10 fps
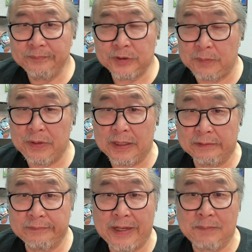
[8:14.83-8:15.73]

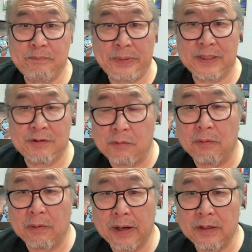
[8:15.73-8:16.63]
something like
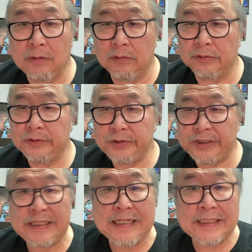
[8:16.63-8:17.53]
Bitcoin or
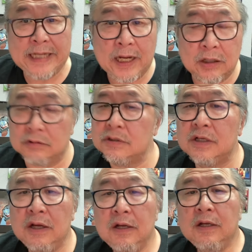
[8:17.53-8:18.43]
seashells,
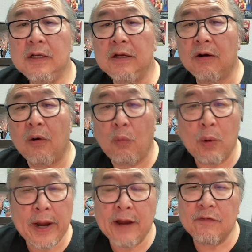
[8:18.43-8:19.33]
you know, or
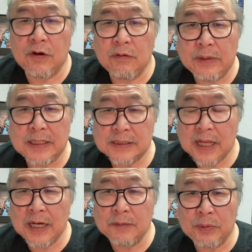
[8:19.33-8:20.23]
whatever we
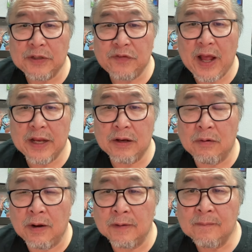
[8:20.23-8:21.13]
decide to place value
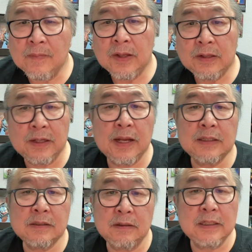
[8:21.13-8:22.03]
on, then
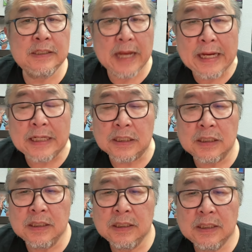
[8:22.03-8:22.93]
that's going to
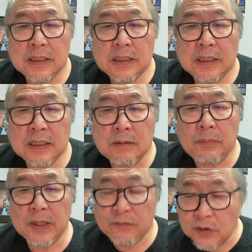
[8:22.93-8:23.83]
change. Yeah,
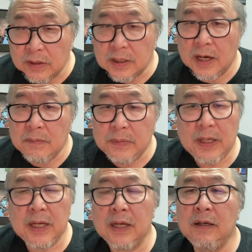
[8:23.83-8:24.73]
but for the time
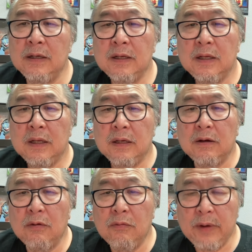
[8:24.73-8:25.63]
being,
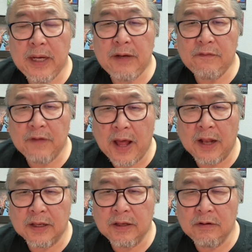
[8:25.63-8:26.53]
you know, we
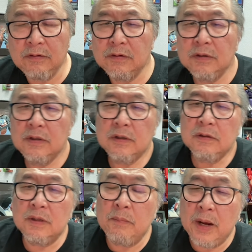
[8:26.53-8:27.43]
value
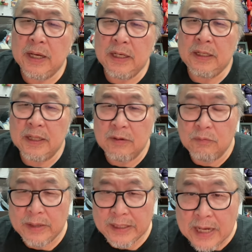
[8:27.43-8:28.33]
the money that
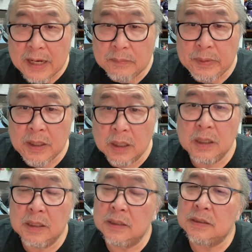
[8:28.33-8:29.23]
we get
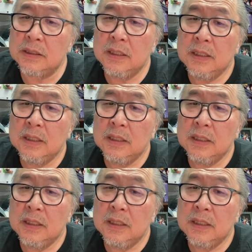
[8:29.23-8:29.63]
because